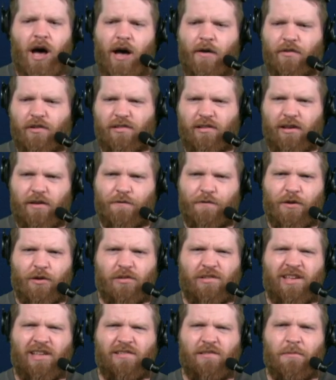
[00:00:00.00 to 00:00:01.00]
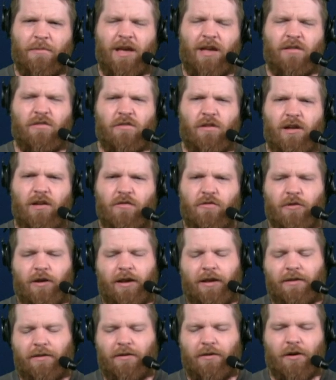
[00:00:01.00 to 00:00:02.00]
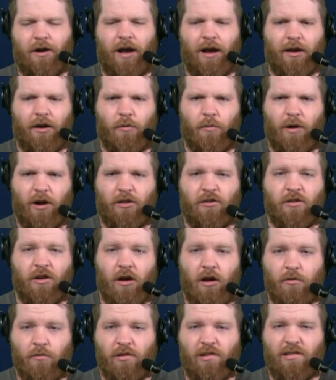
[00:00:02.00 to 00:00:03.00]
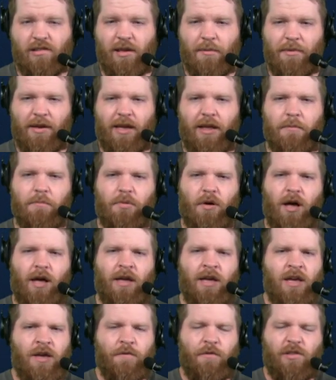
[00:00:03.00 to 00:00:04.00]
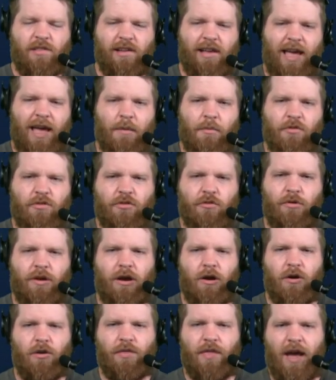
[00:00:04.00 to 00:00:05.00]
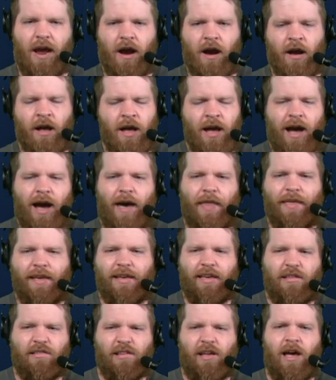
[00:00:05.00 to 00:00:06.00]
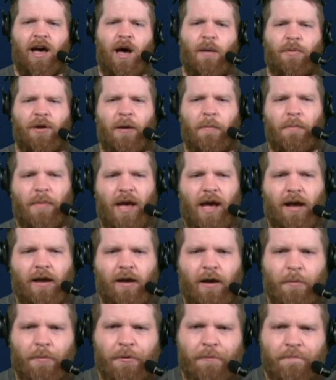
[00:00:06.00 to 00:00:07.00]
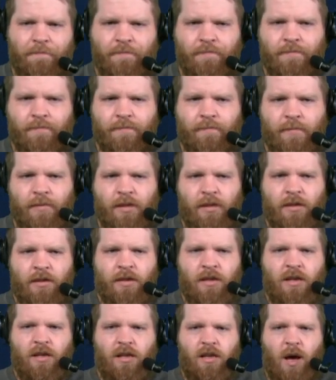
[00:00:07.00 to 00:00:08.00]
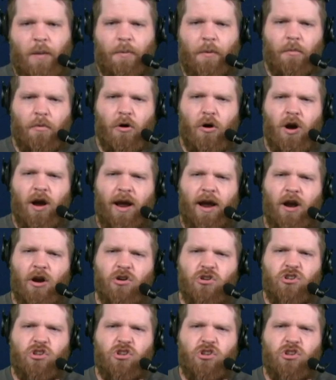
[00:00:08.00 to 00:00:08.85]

Obviously, if Fields has a major injury, you're not going to win a ton with Siemian, but if it's a game or two here or there, I think he's a competent backup. Couple more here.